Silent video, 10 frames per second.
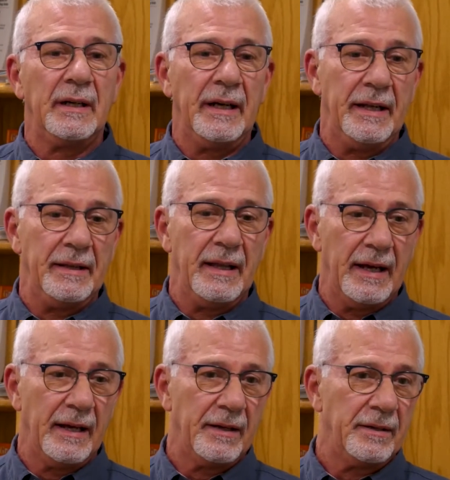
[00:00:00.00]
And
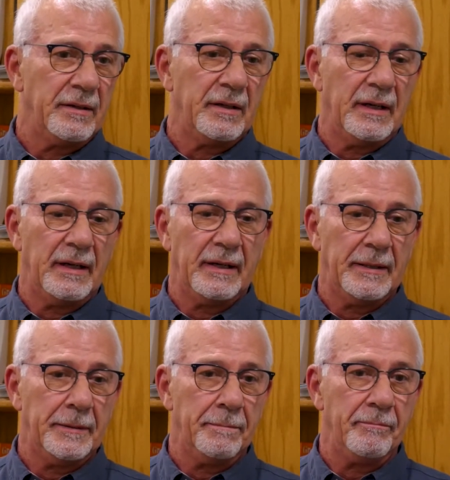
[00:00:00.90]
then
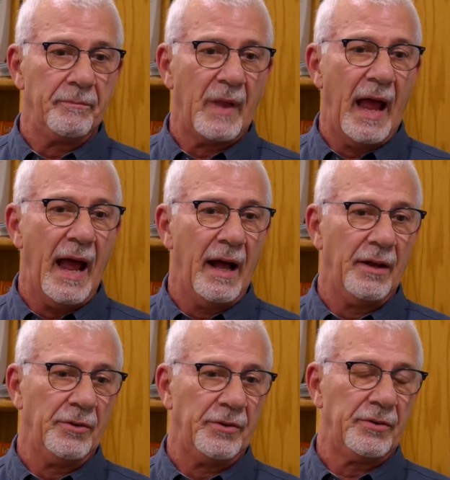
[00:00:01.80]
um,
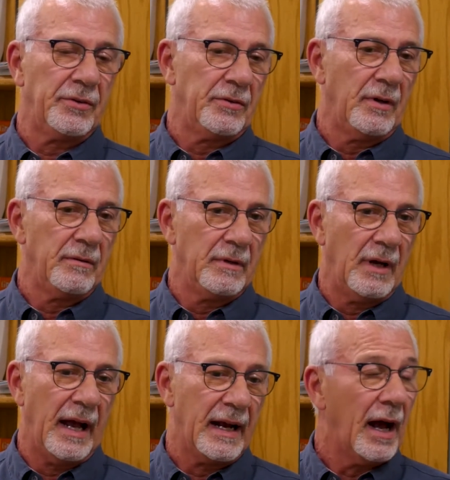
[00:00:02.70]
as
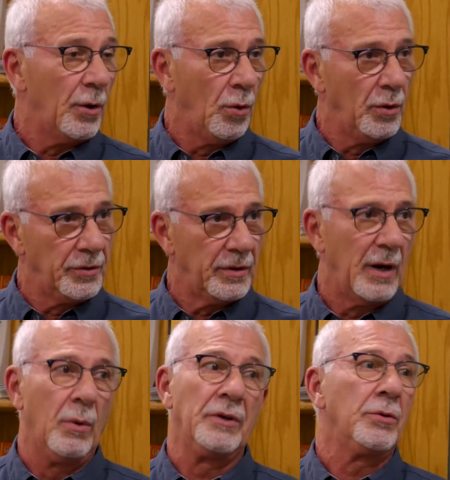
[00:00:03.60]
I got older, I
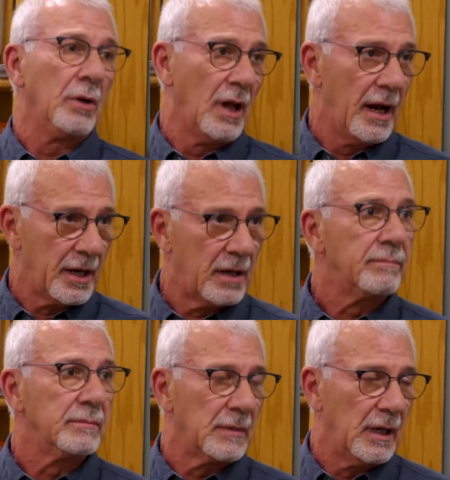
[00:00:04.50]
went to a lot of
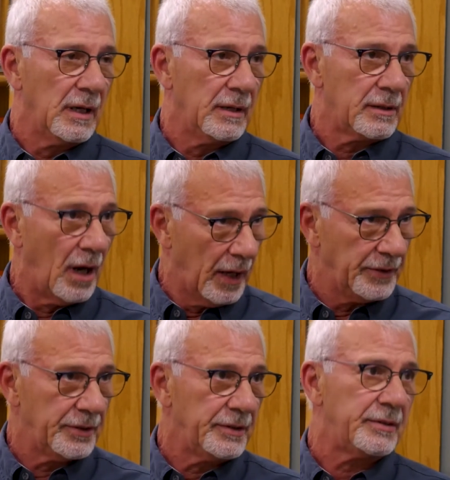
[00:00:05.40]
uh,
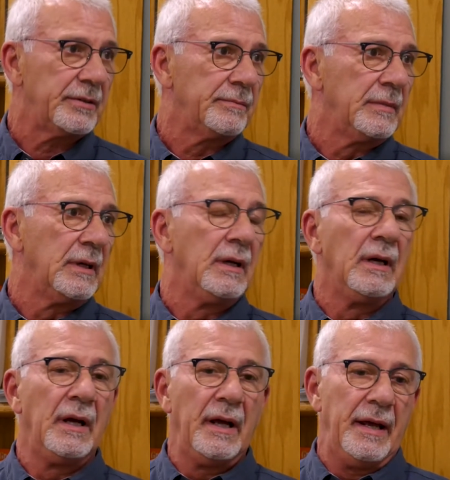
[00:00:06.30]
concerts,
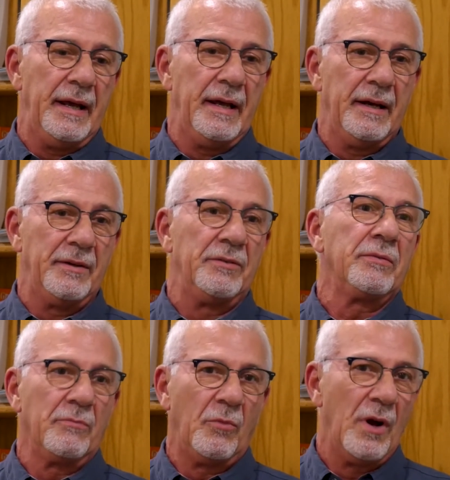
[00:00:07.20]
and
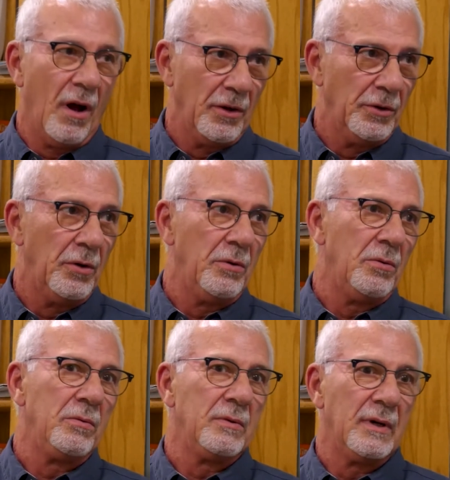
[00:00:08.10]
we all
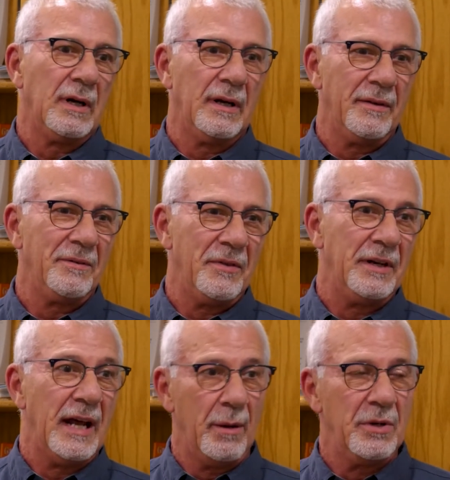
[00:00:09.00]
know uh, the
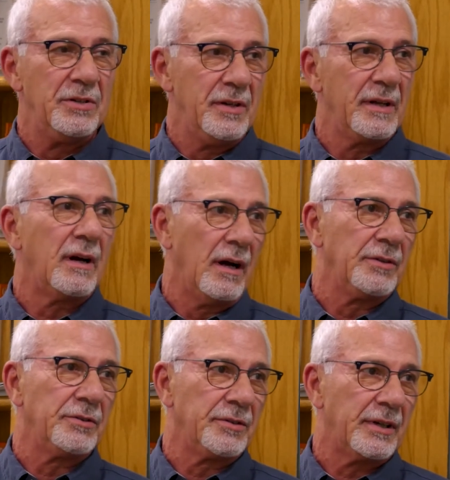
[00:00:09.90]
damage that
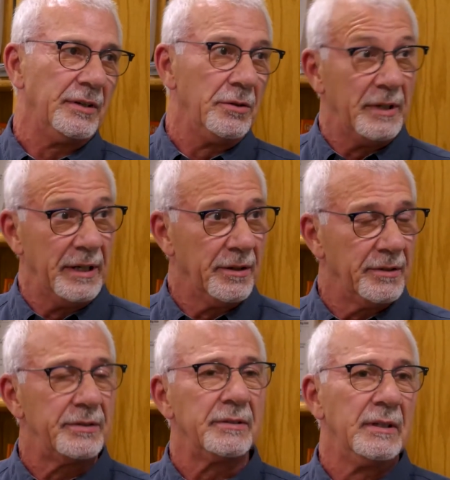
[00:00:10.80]
concerts can do to
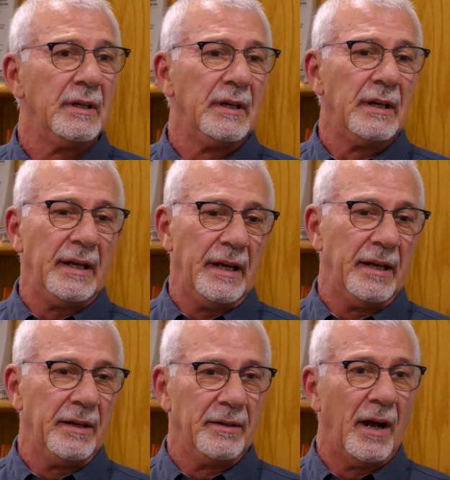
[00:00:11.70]
ears.
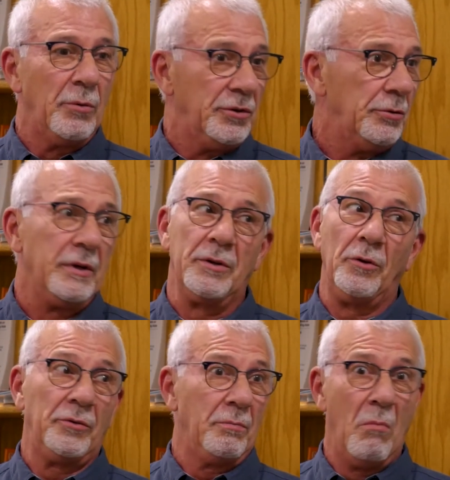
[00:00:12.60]
And I was doing
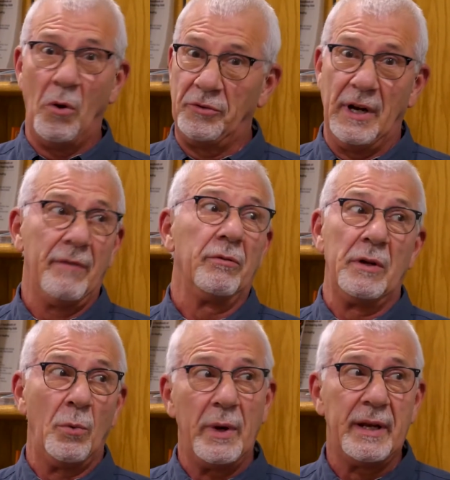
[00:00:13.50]
those most
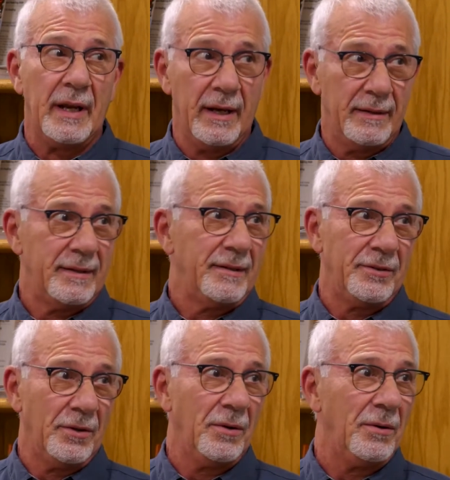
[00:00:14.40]
every weekend,
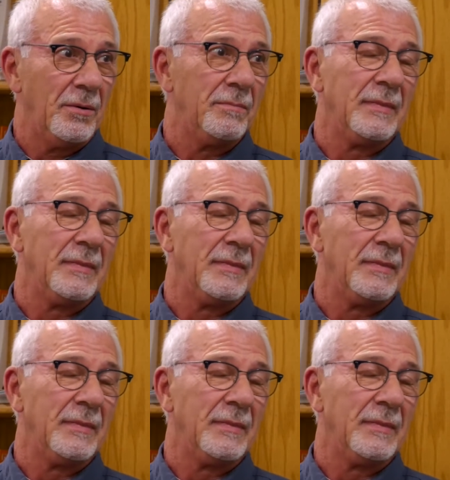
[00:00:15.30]
so